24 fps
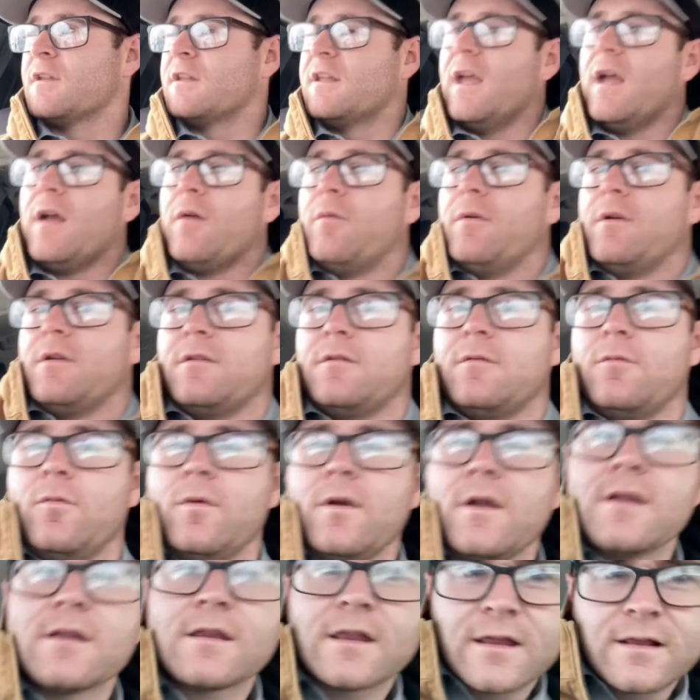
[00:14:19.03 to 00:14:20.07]
yeah, it
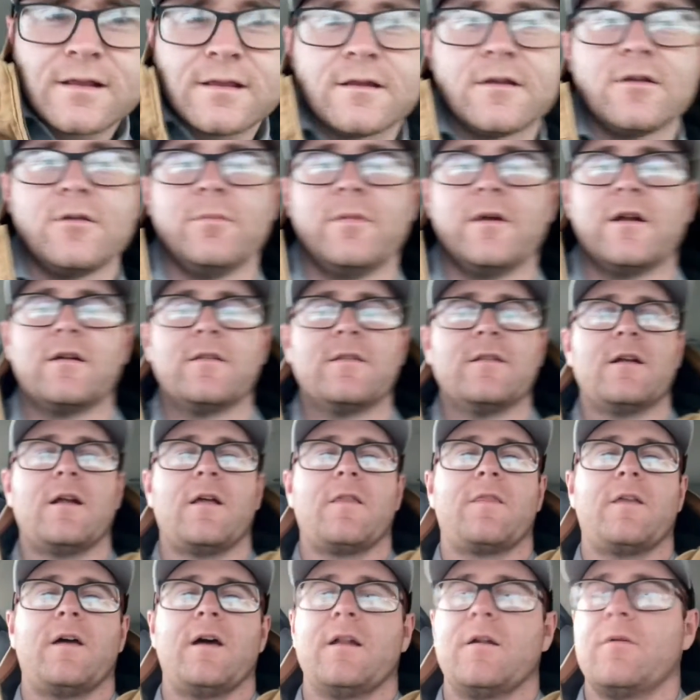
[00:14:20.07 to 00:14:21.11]
went a little better than I
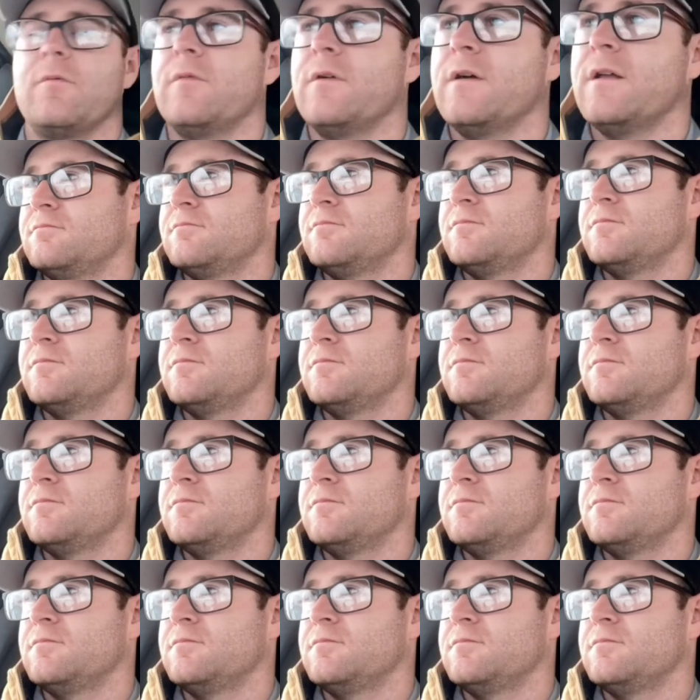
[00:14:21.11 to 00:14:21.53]
thought it would.